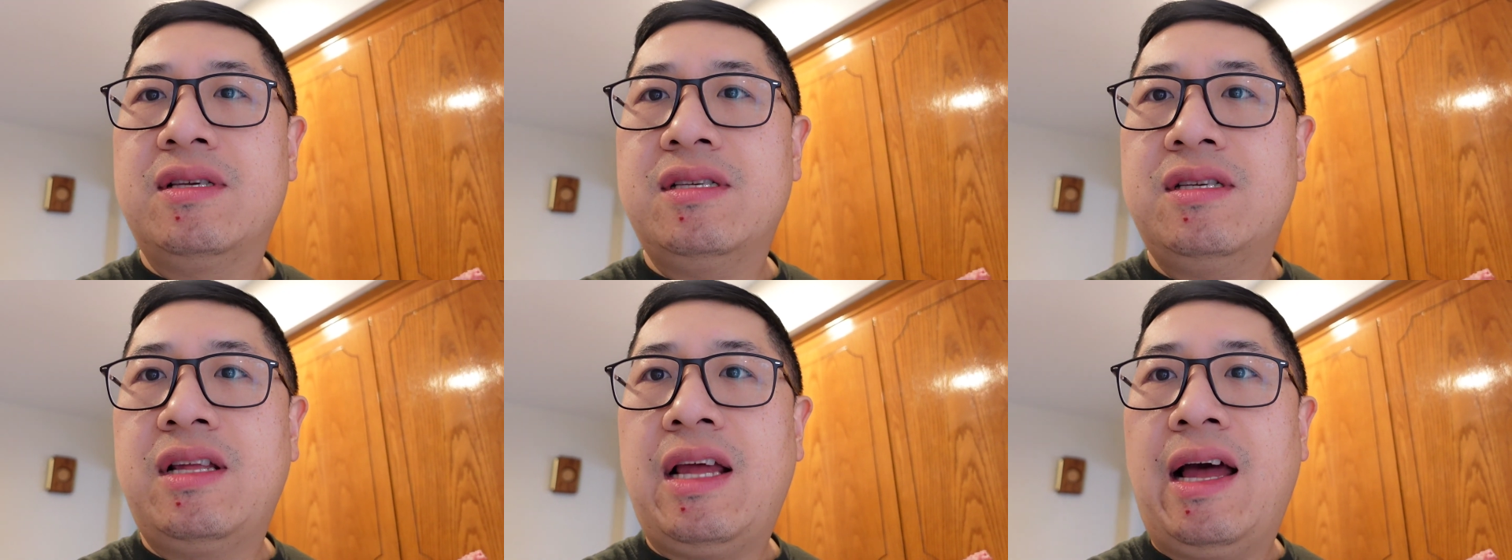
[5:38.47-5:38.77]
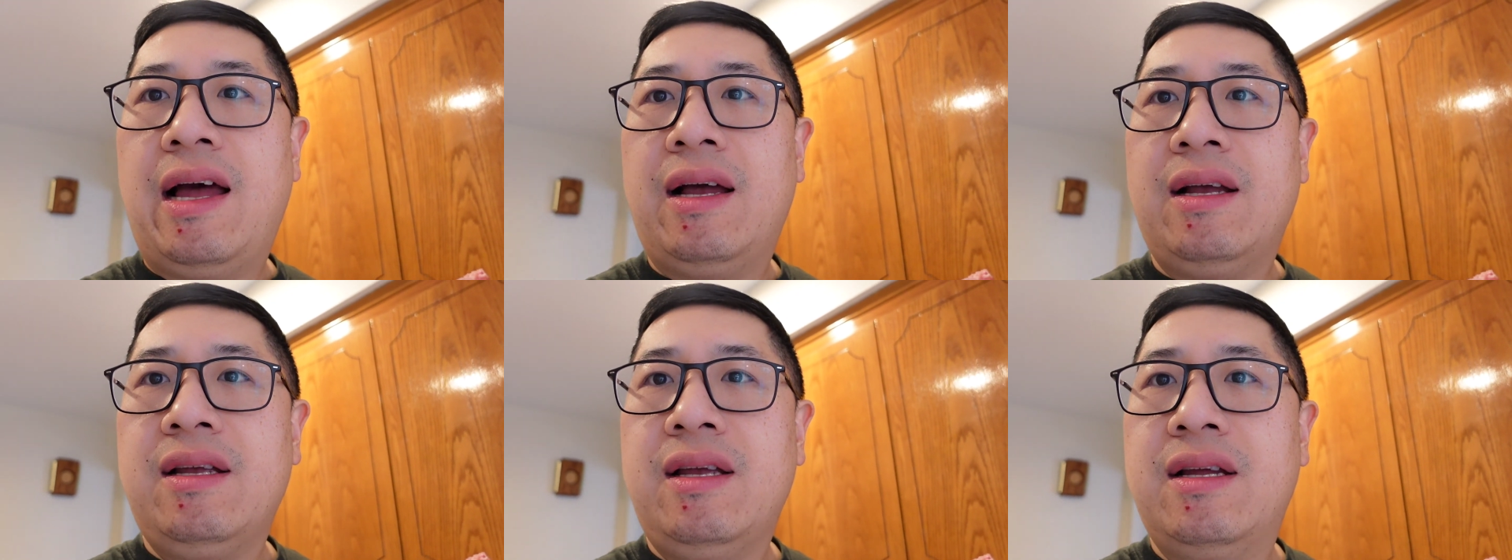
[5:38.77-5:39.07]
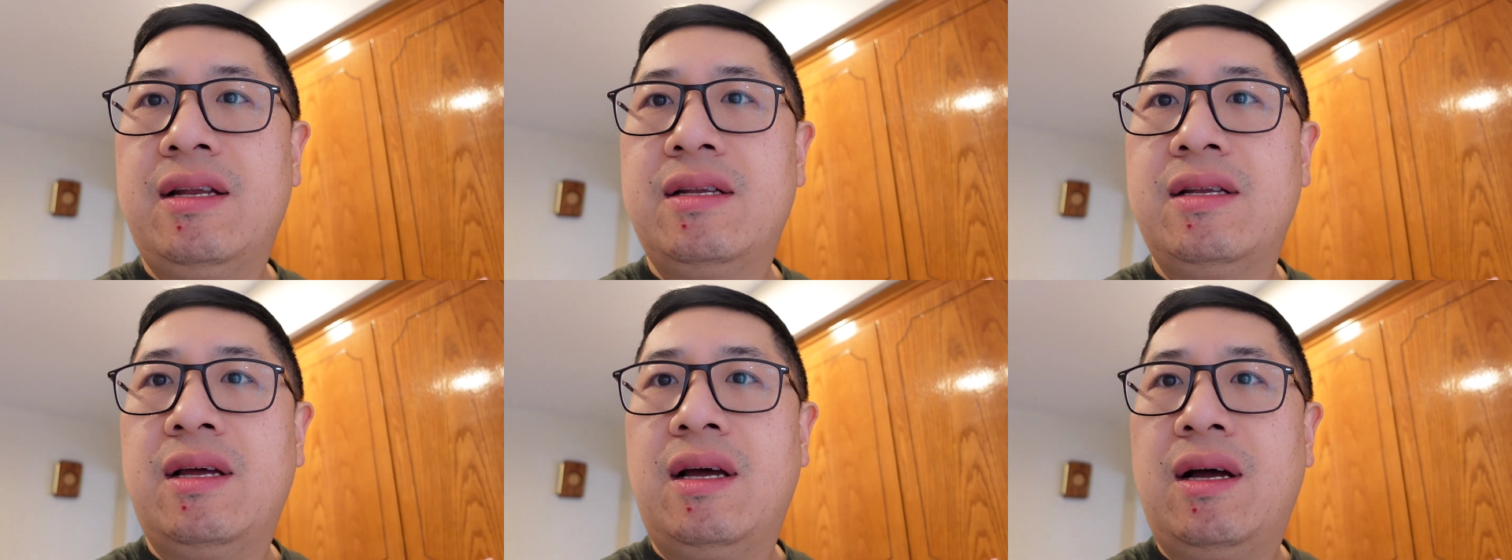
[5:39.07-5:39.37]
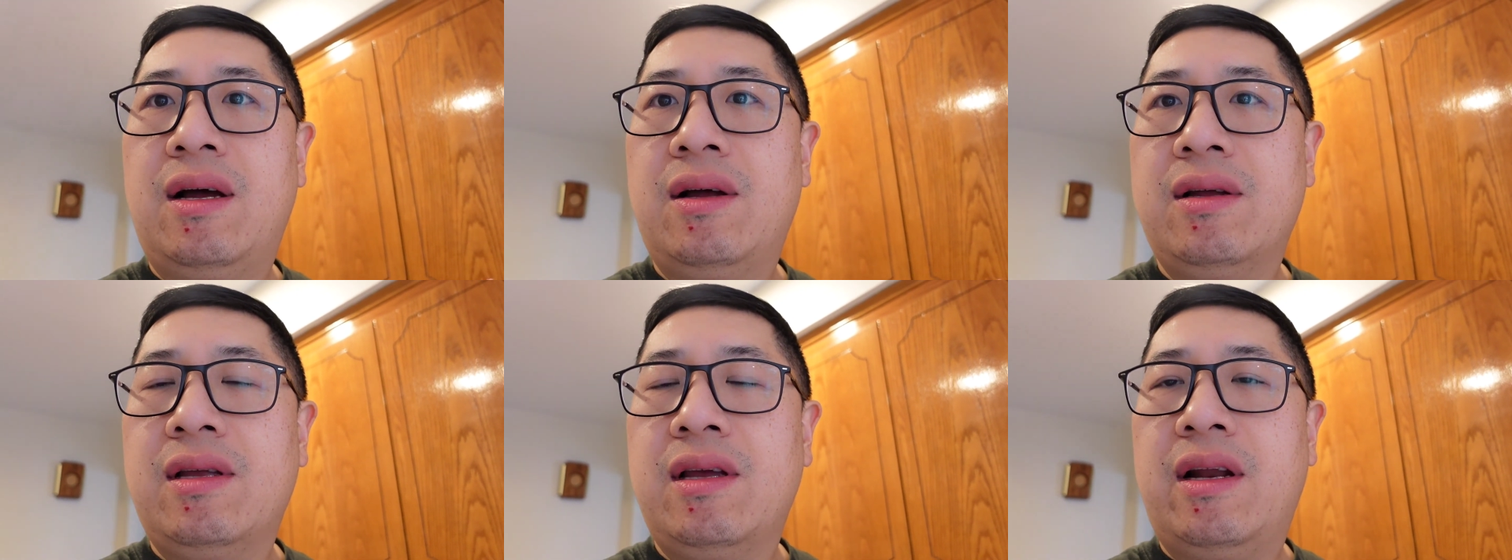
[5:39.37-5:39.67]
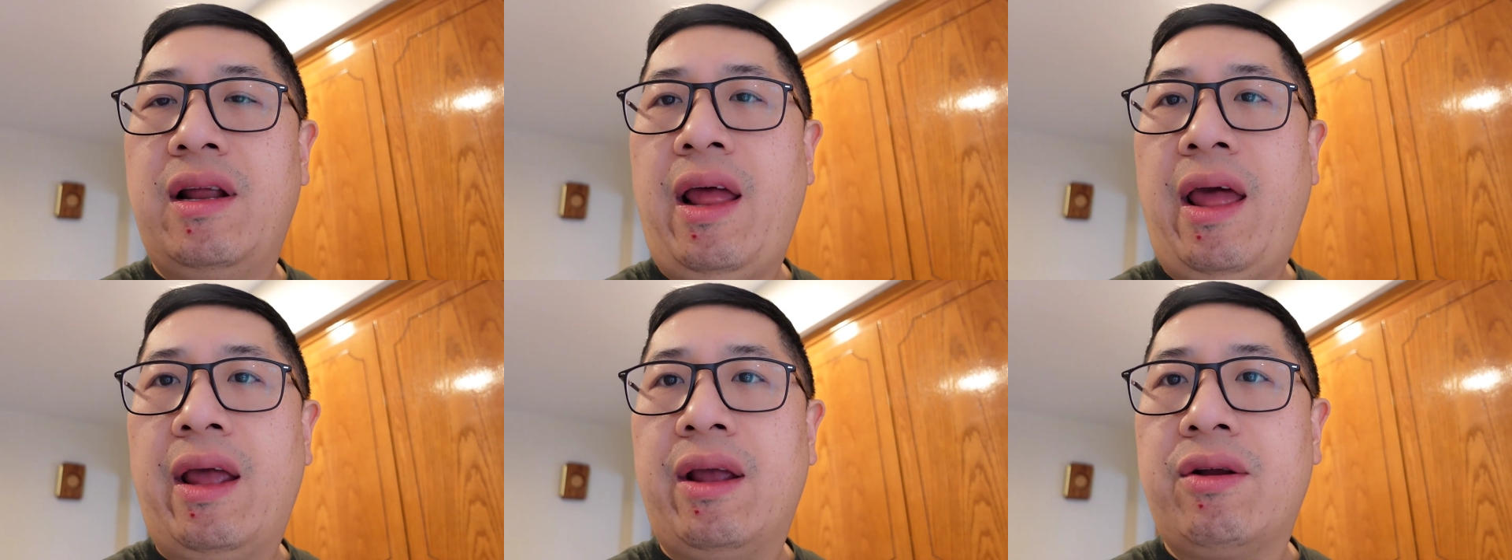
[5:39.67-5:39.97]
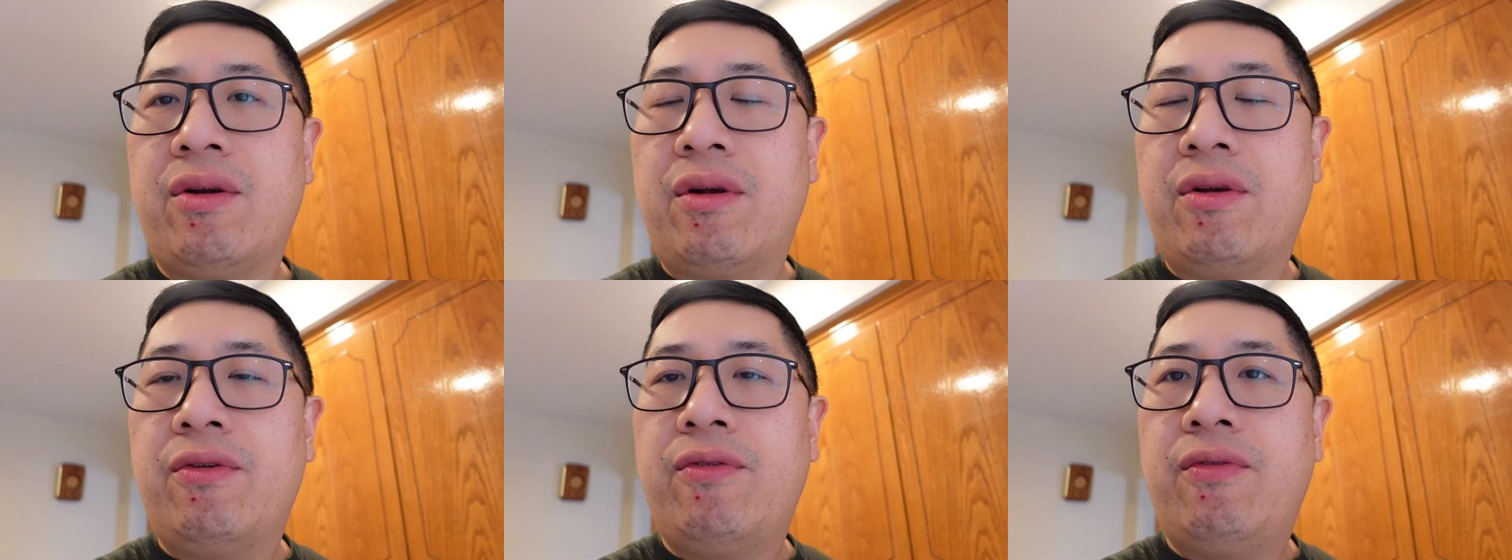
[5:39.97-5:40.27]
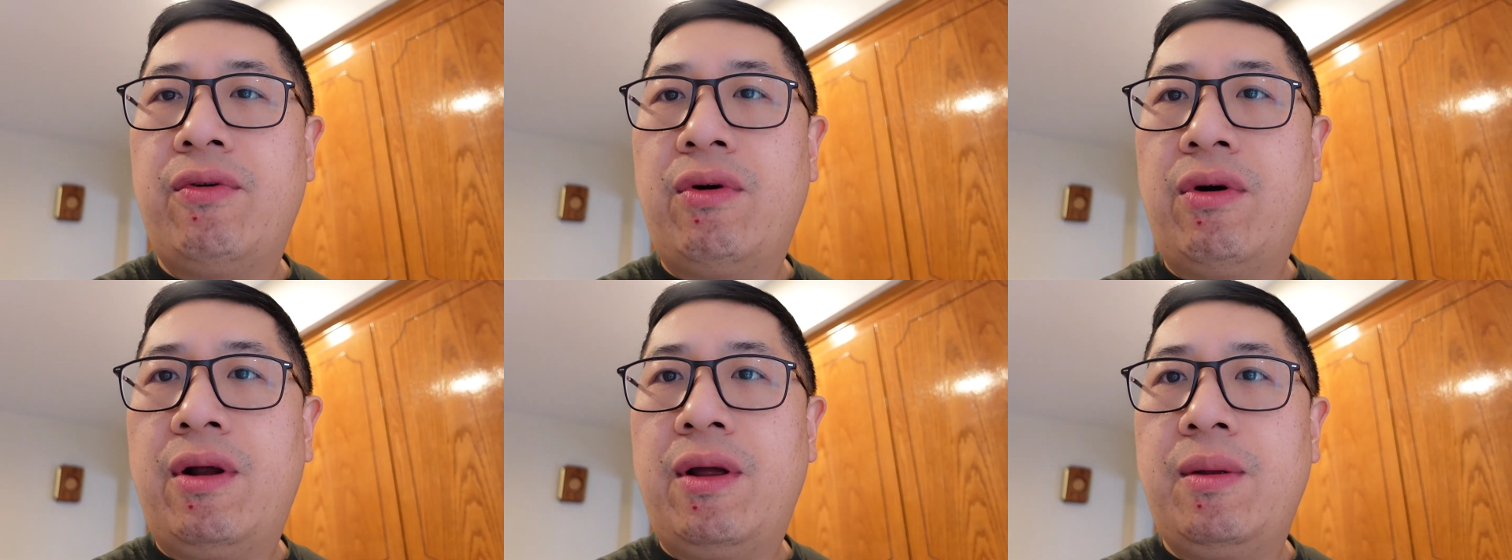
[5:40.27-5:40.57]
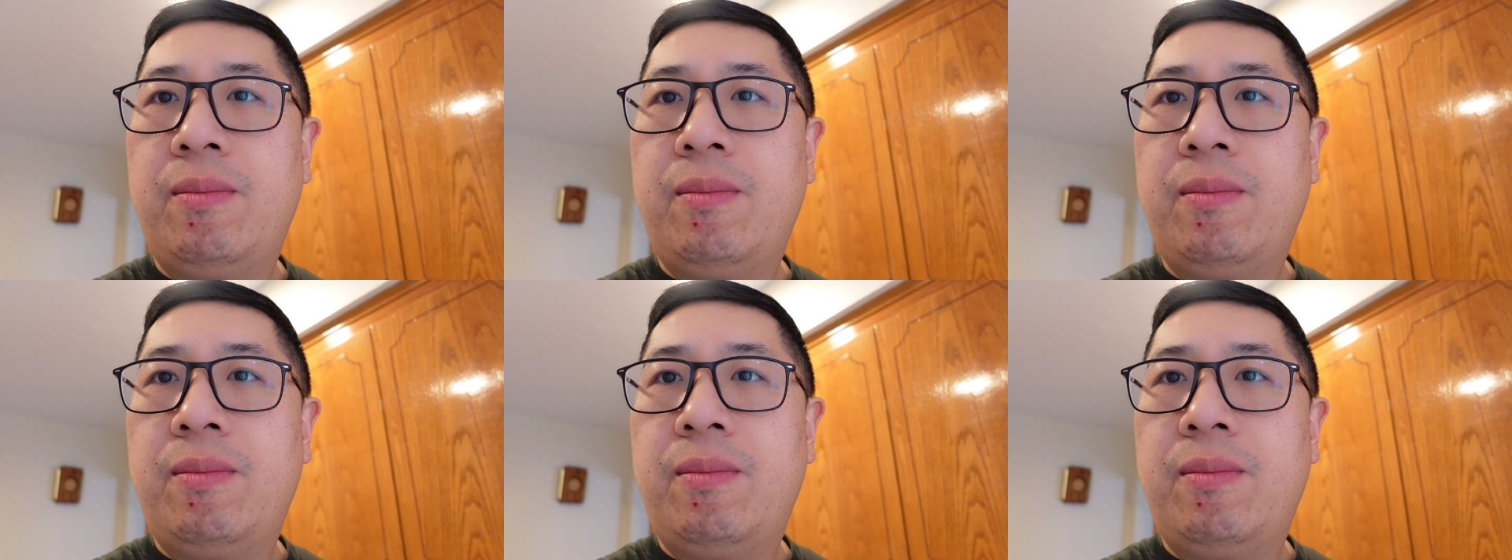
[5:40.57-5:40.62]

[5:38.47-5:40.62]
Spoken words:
snack and get a hankering for it.